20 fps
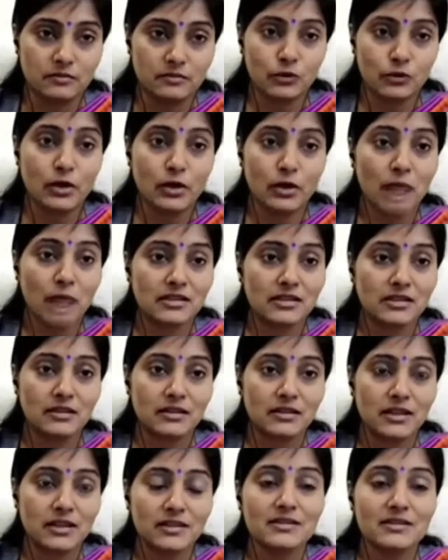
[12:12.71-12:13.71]
So imagine,
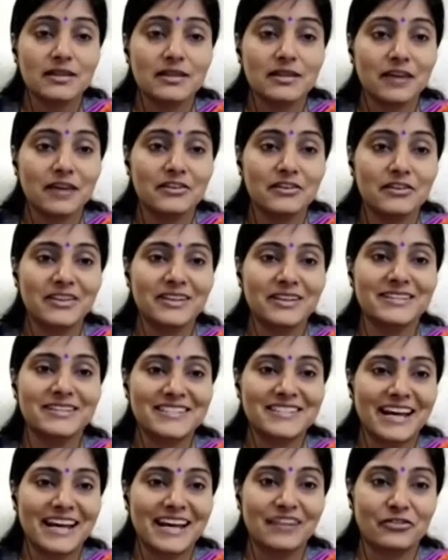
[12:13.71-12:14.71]
it is a country in
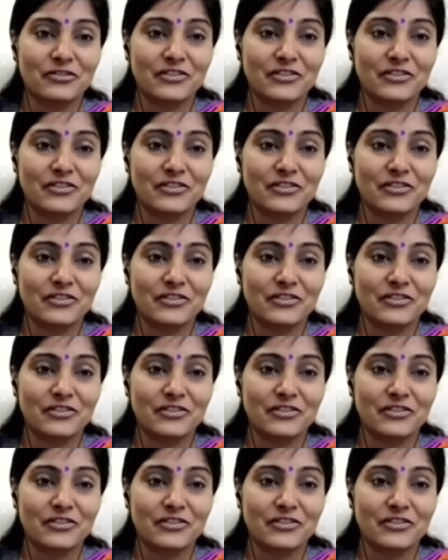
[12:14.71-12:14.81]
itself.